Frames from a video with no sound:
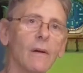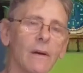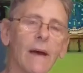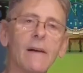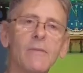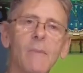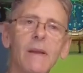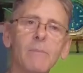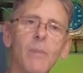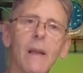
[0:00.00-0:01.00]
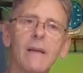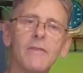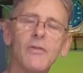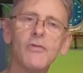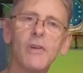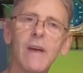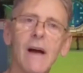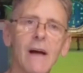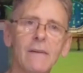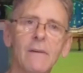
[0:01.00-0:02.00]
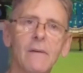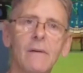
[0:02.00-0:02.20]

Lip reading: get as many pellets as you can